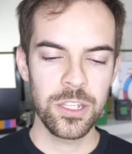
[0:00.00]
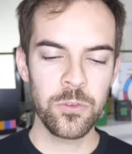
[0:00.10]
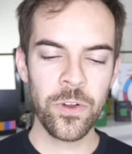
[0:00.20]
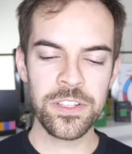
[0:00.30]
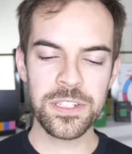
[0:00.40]
You
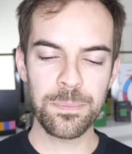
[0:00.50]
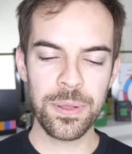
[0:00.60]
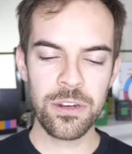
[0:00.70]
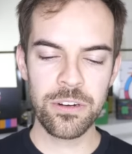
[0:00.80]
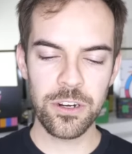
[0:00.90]
felt
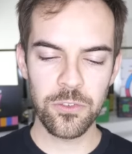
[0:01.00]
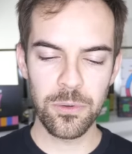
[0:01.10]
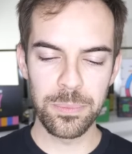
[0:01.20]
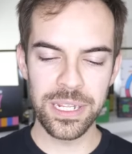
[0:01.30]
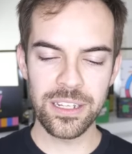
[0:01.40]
superior for
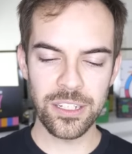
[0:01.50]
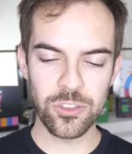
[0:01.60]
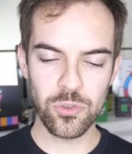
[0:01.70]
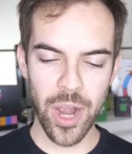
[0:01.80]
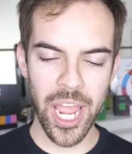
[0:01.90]
being a
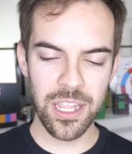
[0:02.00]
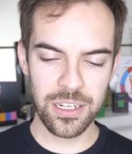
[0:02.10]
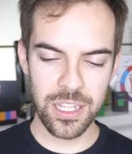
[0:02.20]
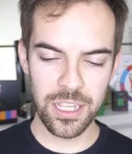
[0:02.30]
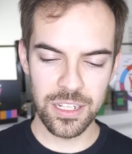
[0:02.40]

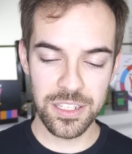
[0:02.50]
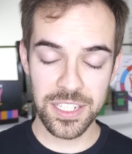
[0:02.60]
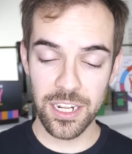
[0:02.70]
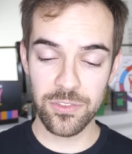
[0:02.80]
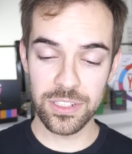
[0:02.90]
dragon kid
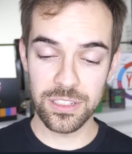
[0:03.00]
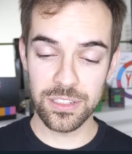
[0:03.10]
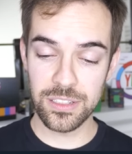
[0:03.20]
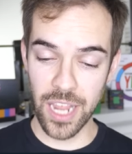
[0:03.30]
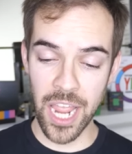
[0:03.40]
instead of a
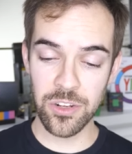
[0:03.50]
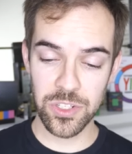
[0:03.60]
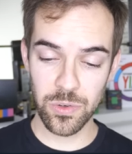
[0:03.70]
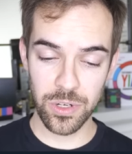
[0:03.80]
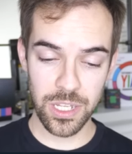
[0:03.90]

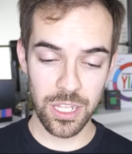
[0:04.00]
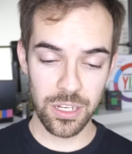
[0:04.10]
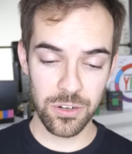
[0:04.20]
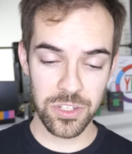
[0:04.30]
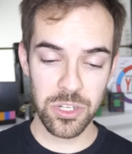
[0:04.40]
dinosaur
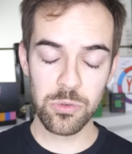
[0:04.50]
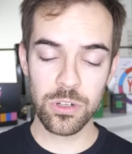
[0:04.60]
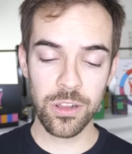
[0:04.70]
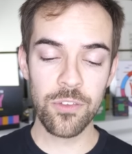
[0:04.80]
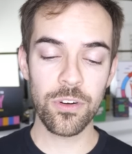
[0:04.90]
kid. You're so
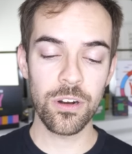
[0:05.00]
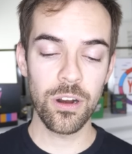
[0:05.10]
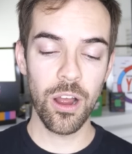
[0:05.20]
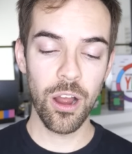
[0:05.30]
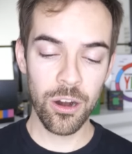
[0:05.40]

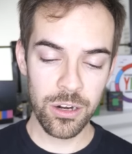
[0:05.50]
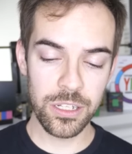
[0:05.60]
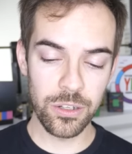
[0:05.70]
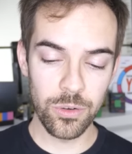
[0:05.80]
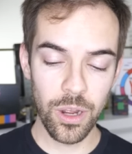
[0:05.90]
clever, aren't
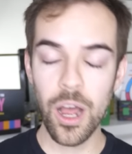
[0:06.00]
you?